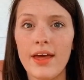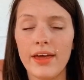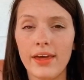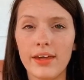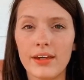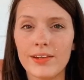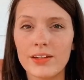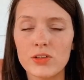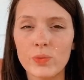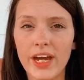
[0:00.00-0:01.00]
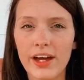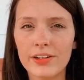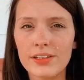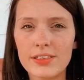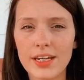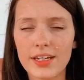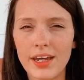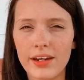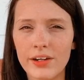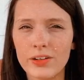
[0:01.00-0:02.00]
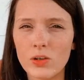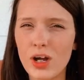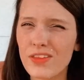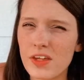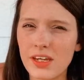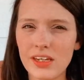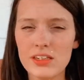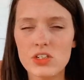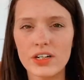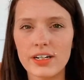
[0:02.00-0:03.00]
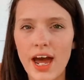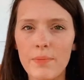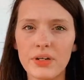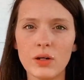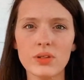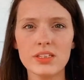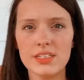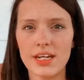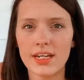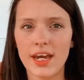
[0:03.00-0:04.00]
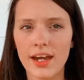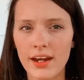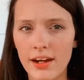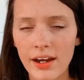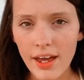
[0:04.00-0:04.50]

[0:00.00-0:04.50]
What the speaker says: and we had her in daycare, and a lot of things started happening with the daycare,